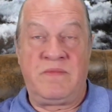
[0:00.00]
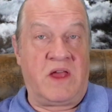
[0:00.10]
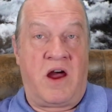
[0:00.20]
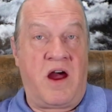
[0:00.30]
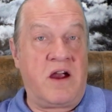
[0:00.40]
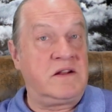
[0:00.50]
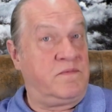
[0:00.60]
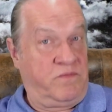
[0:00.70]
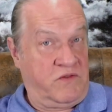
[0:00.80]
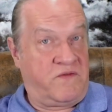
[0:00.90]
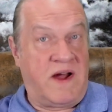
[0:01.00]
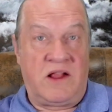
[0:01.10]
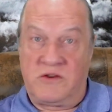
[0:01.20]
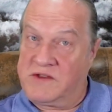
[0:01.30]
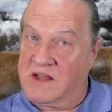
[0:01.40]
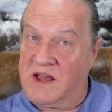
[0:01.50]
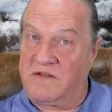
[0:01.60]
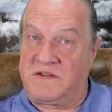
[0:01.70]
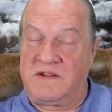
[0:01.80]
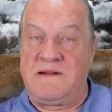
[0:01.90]
The heart follows the
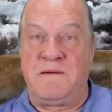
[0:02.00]
gift.